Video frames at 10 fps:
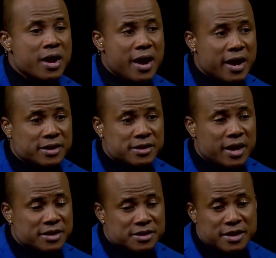
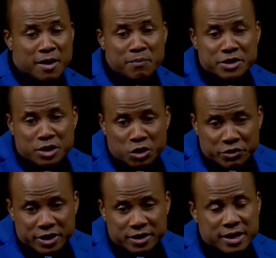Has it
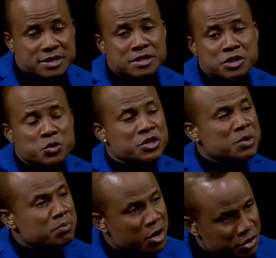ameliorated? Has the
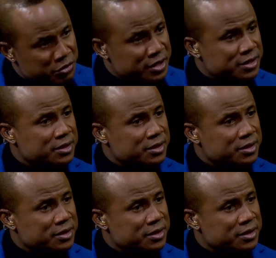situation moderated?